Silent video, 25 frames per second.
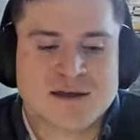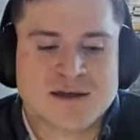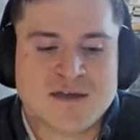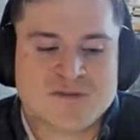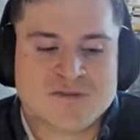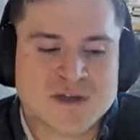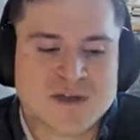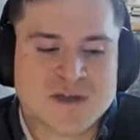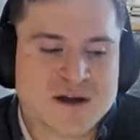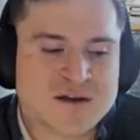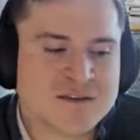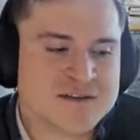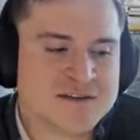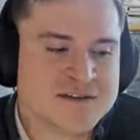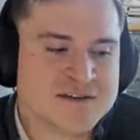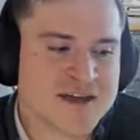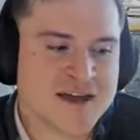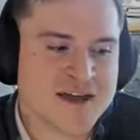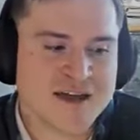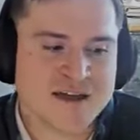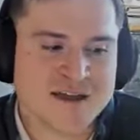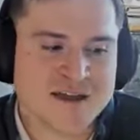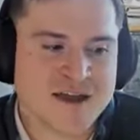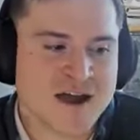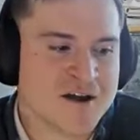at the end of the
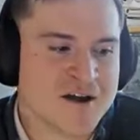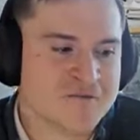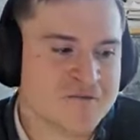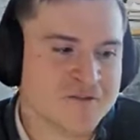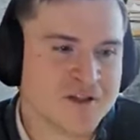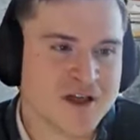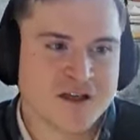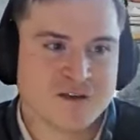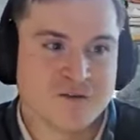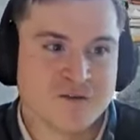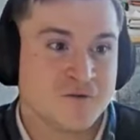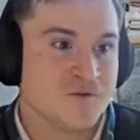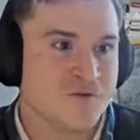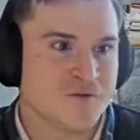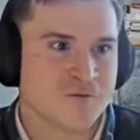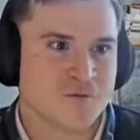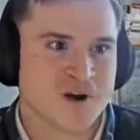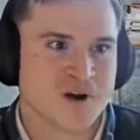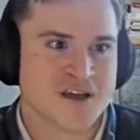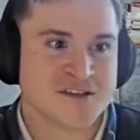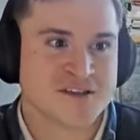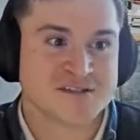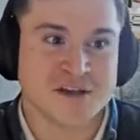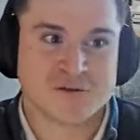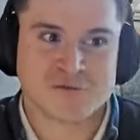day, kind of like
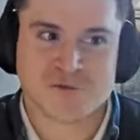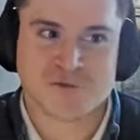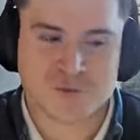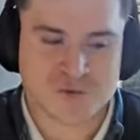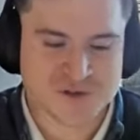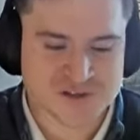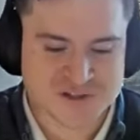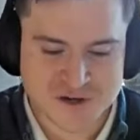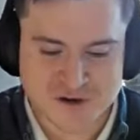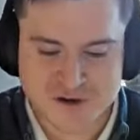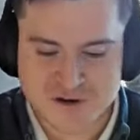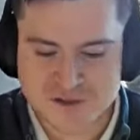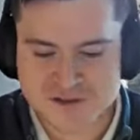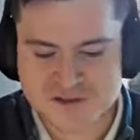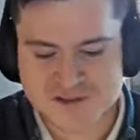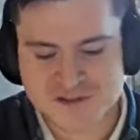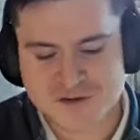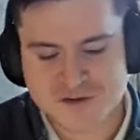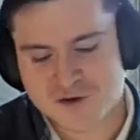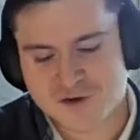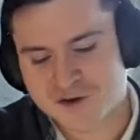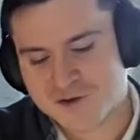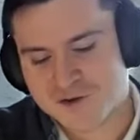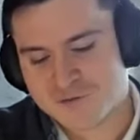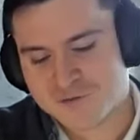what I said when we started this
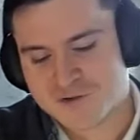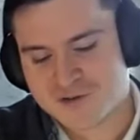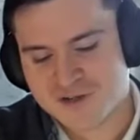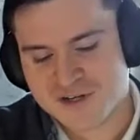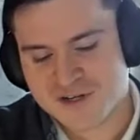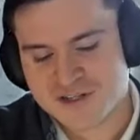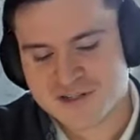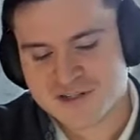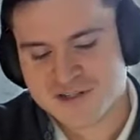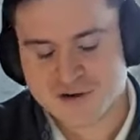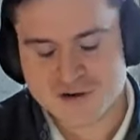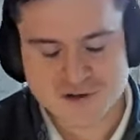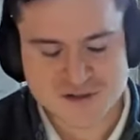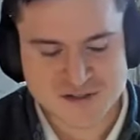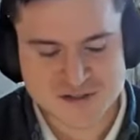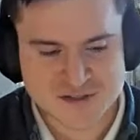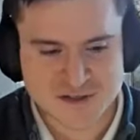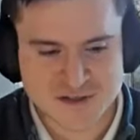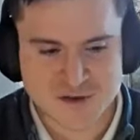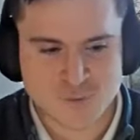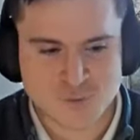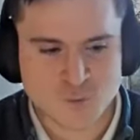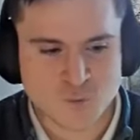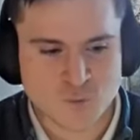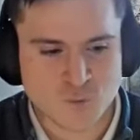call, you really need to
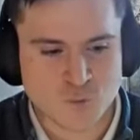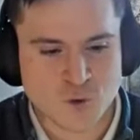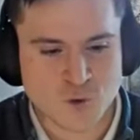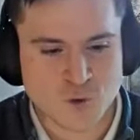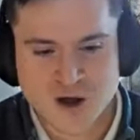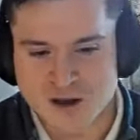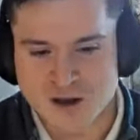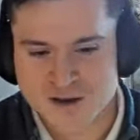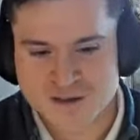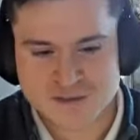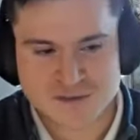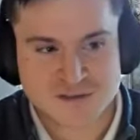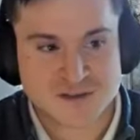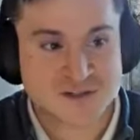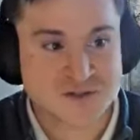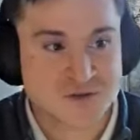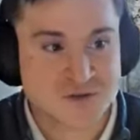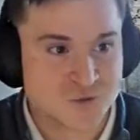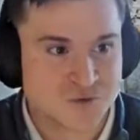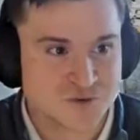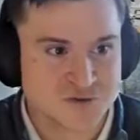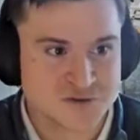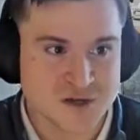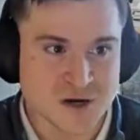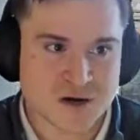understand what the
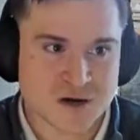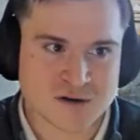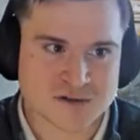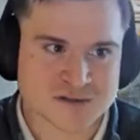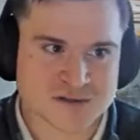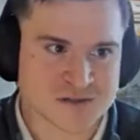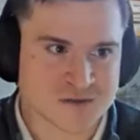tools are.